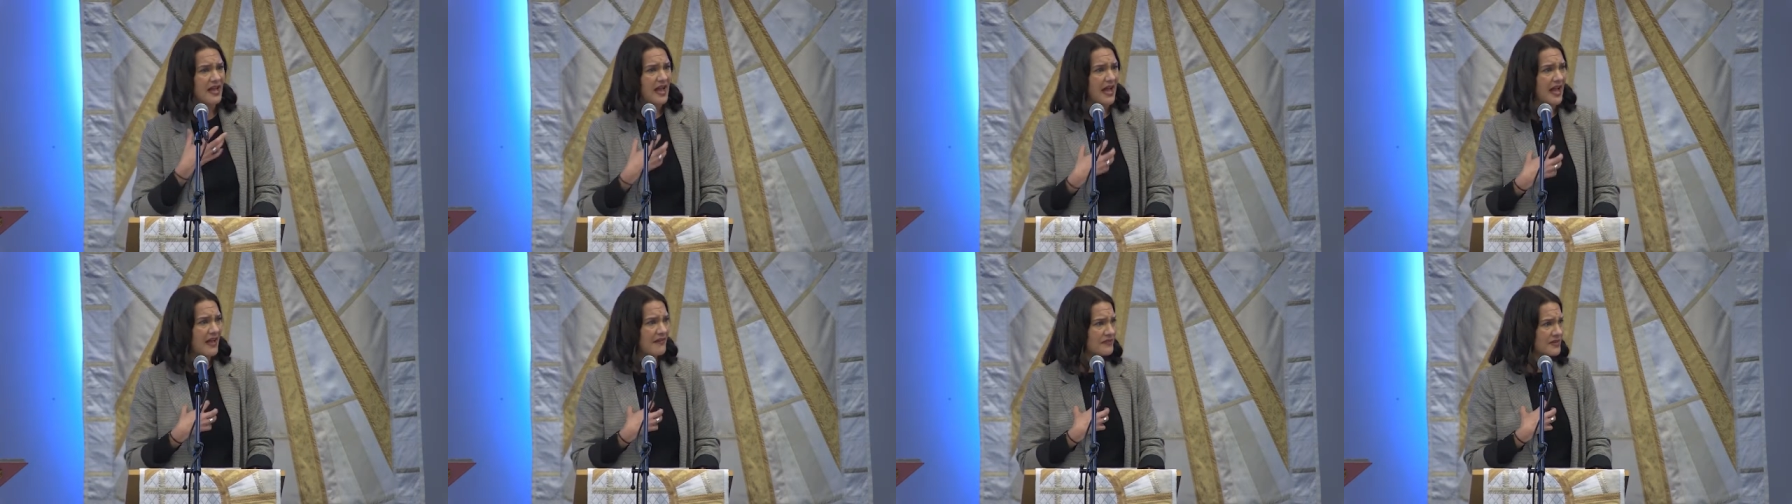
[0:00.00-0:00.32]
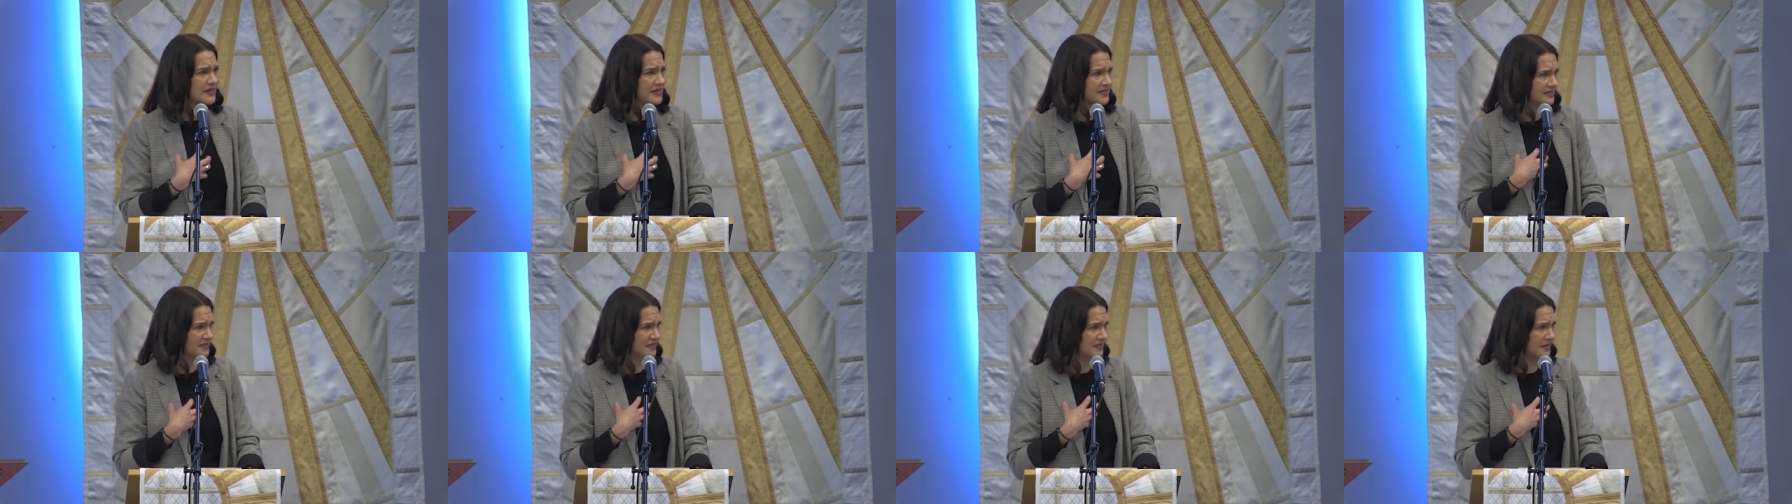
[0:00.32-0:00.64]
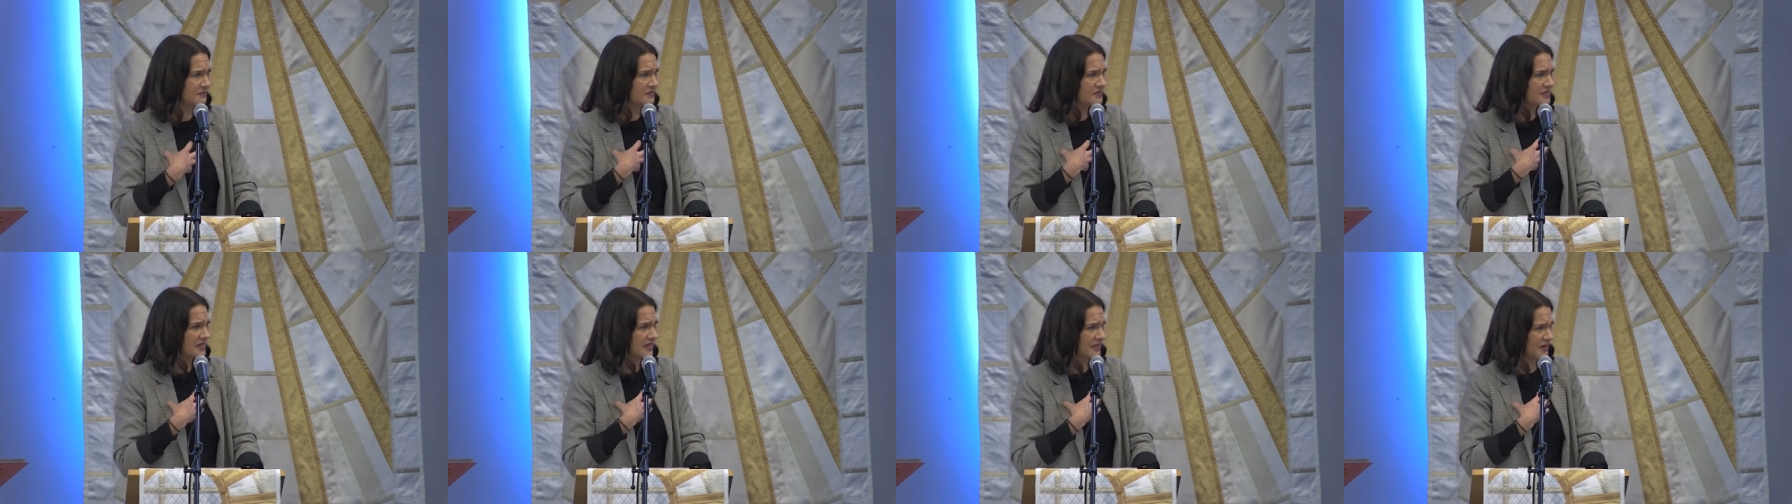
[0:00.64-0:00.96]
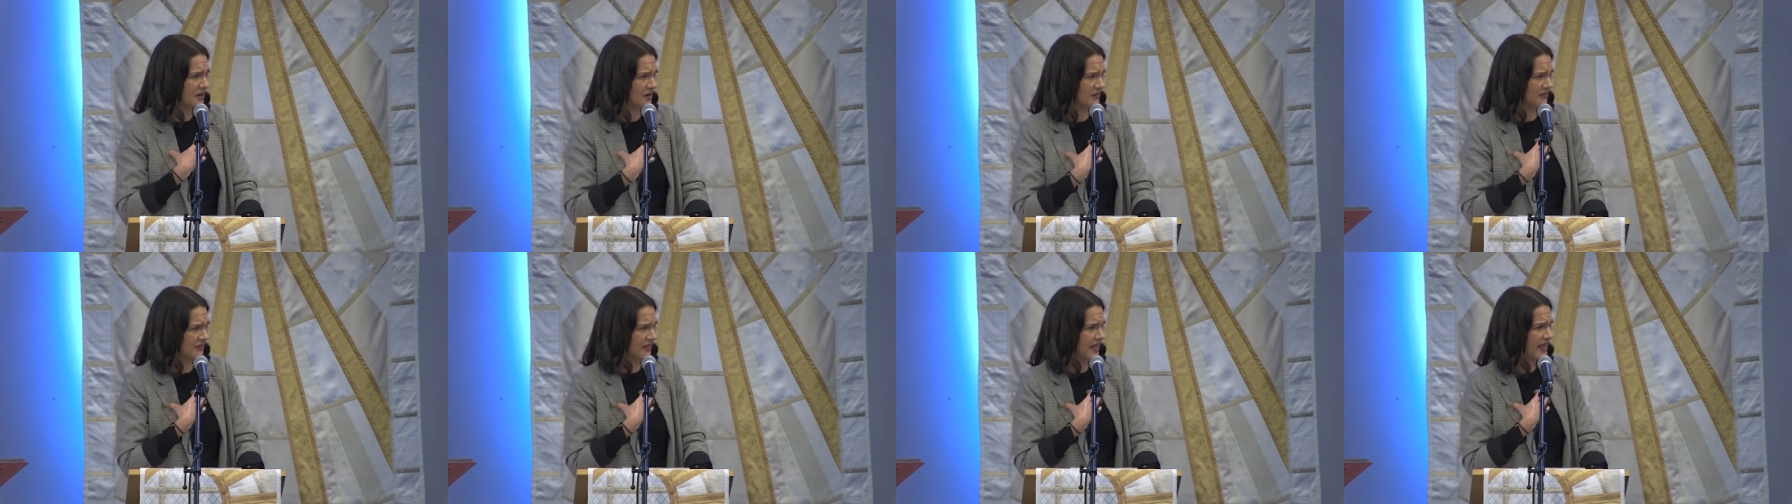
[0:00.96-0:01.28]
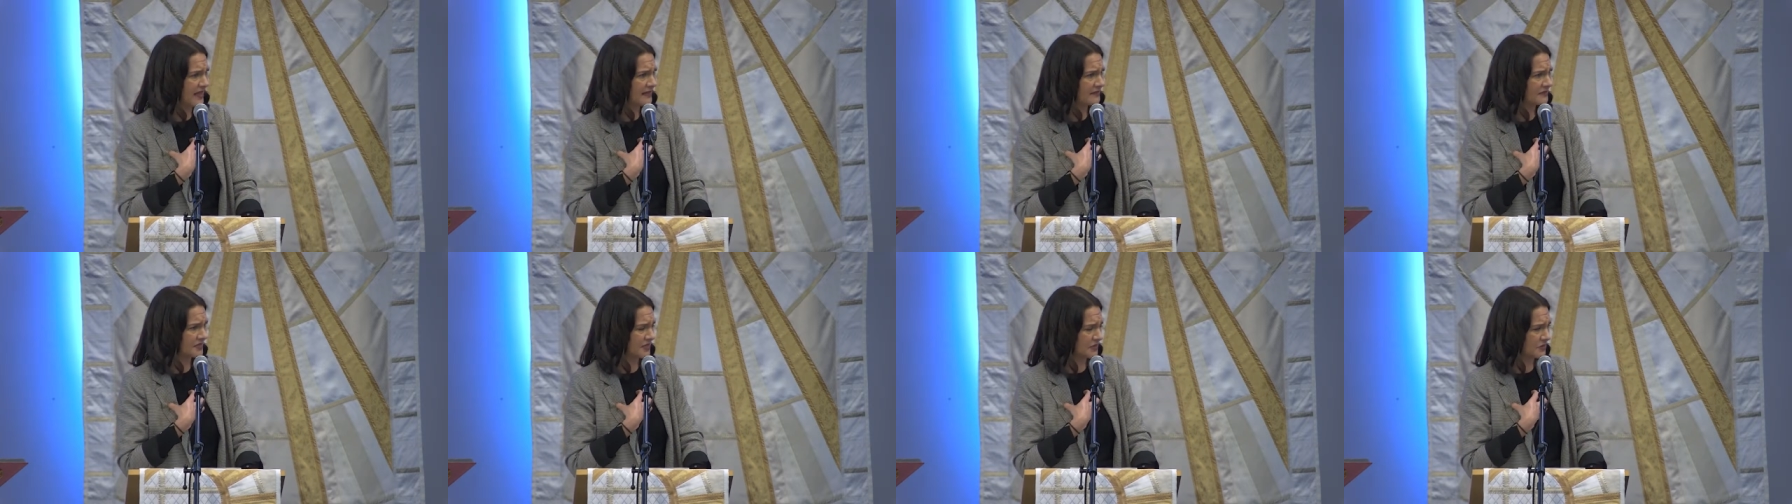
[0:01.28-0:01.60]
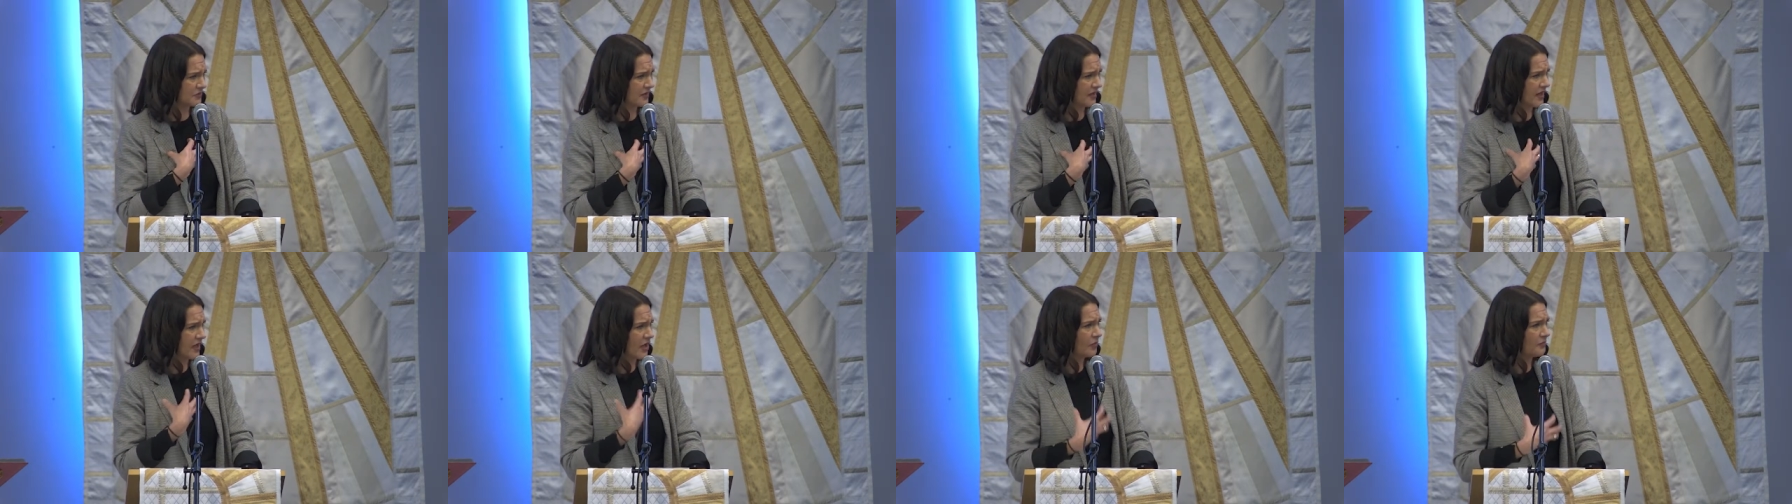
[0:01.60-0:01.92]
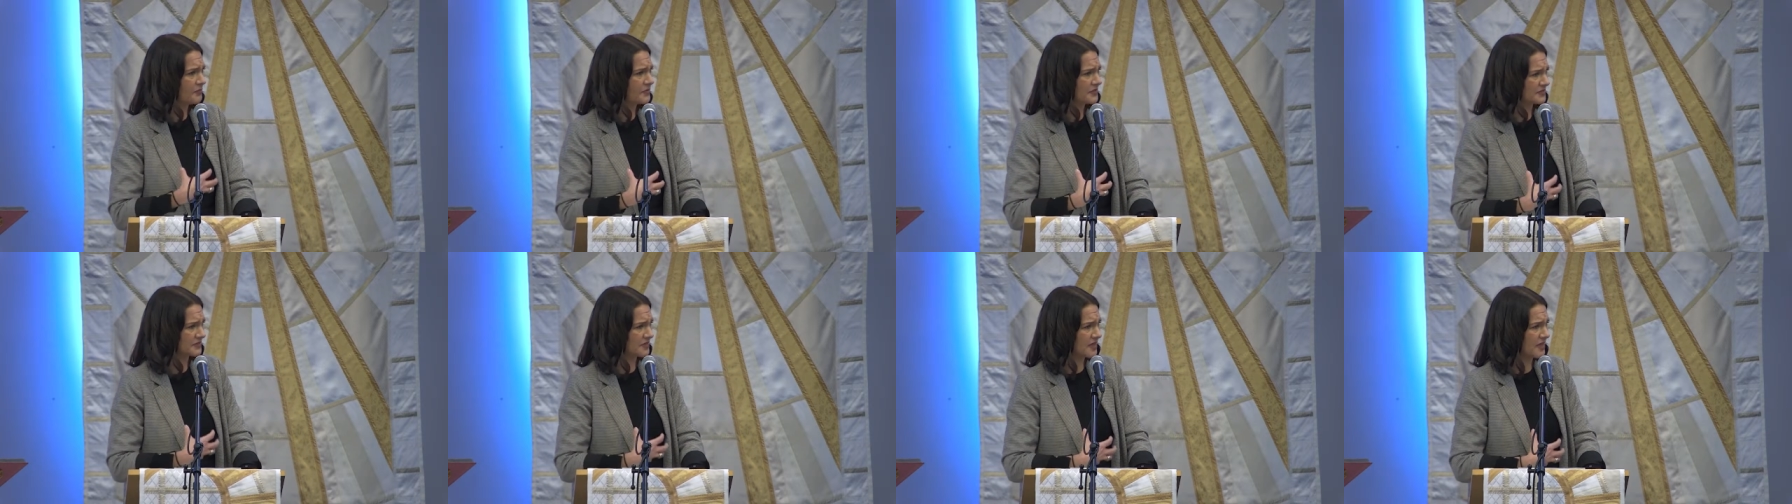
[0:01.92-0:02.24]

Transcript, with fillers: evidence, something in our lives that will help us